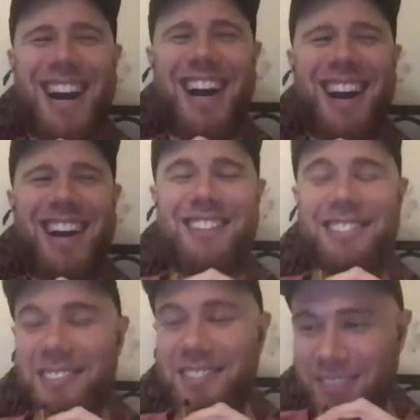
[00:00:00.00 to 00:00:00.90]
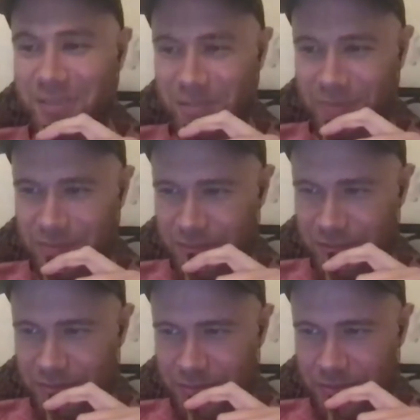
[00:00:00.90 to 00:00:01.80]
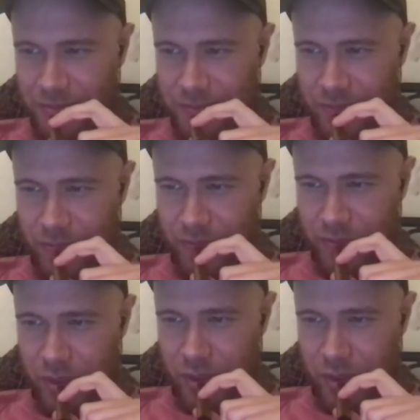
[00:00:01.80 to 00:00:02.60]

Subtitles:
she's very, very. She was